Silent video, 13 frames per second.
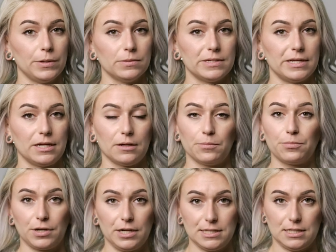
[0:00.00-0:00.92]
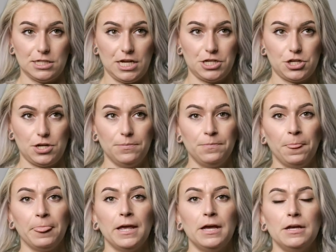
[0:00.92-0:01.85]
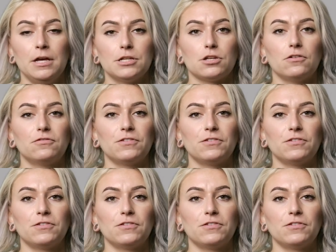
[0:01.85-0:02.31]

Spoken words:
building presentation. So